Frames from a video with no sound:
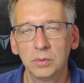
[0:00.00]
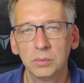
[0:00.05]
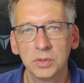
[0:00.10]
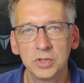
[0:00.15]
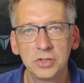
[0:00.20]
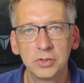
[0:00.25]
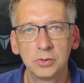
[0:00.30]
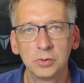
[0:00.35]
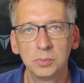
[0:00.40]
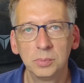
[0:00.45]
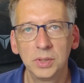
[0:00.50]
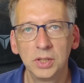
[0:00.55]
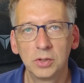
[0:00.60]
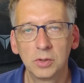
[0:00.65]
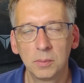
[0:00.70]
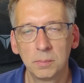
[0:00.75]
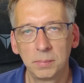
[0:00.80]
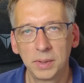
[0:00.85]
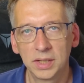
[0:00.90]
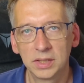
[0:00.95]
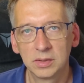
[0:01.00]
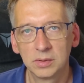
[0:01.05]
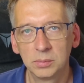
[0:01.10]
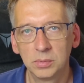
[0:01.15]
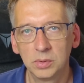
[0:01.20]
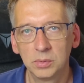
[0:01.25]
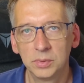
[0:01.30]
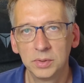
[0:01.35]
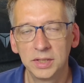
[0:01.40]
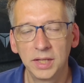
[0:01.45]
which should be
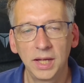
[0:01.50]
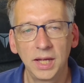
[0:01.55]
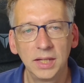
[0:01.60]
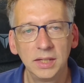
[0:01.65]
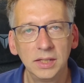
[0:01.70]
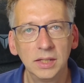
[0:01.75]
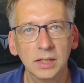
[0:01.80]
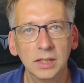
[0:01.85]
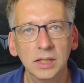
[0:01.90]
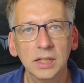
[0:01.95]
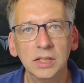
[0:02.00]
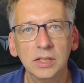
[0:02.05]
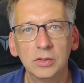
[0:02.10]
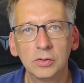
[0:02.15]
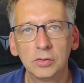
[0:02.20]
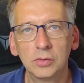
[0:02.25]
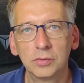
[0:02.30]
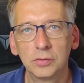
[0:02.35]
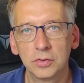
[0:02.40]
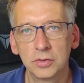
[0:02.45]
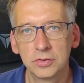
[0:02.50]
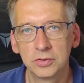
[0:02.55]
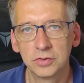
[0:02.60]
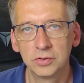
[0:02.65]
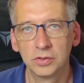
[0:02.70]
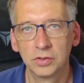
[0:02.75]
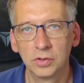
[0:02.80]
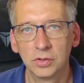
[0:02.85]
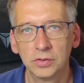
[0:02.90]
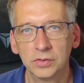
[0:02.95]
compatible with any Linux
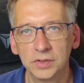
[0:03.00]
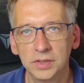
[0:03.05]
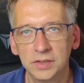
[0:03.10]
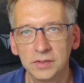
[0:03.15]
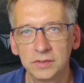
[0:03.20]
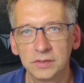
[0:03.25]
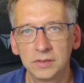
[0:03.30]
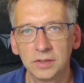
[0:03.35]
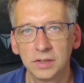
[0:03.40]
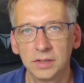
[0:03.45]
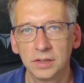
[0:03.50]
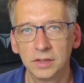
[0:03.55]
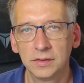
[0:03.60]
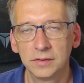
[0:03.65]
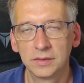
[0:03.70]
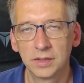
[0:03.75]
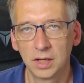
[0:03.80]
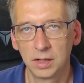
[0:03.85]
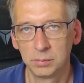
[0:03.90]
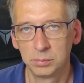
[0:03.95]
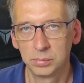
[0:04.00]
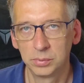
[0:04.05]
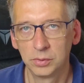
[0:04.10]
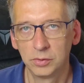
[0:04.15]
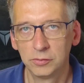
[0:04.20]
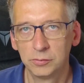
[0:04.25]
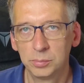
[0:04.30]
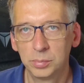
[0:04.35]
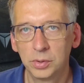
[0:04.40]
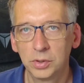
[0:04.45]
version on this type
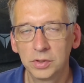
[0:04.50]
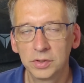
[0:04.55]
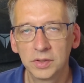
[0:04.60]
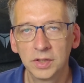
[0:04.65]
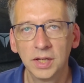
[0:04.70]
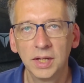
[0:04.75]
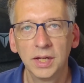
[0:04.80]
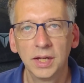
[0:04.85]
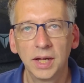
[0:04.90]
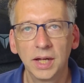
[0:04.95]
of board.